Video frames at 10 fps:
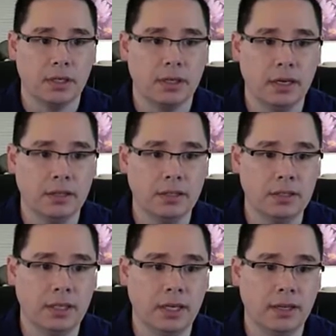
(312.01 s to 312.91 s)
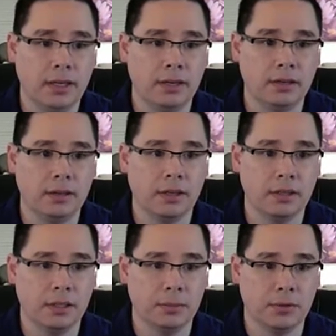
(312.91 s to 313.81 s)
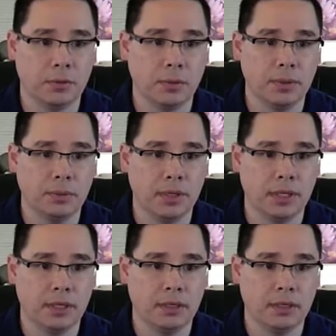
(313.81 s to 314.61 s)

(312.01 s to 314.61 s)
Now let's say that under the gun limps for 1 big blind.